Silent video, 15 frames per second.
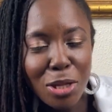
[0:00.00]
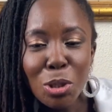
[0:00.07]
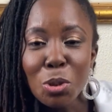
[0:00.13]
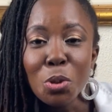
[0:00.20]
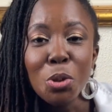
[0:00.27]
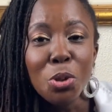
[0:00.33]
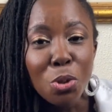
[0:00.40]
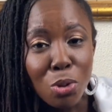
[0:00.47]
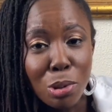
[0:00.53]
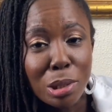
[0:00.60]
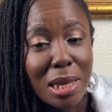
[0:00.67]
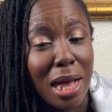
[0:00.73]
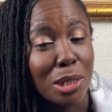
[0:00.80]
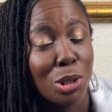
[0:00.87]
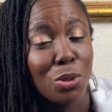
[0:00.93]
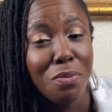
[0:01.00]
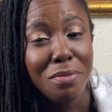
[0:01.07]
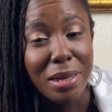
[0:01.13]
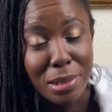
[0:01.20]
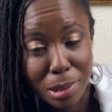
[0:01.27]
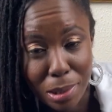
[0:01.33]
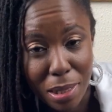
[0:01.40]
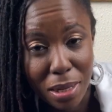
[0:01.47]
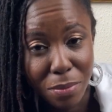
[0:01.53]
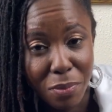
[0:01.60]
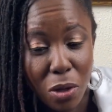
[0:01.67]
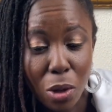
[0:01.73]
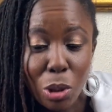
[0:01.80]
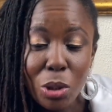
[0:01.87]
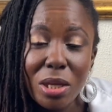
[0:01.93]
to use and to maintain,
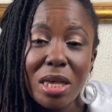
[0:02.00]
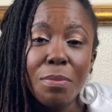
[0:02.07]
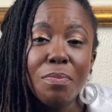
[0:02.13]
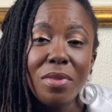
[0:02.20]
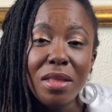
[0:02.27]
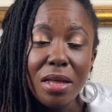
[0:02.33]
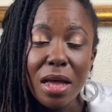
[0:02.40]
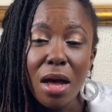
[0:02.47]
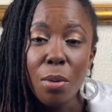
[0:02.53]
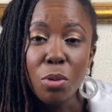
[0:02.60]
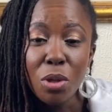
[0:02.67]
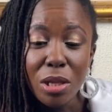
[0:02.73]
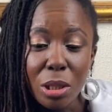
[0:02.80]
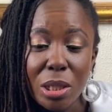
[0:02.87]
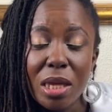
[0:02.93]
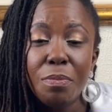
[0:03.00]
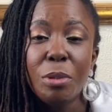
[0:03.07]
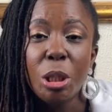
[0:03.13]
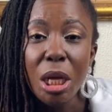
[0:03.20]
because you need to keep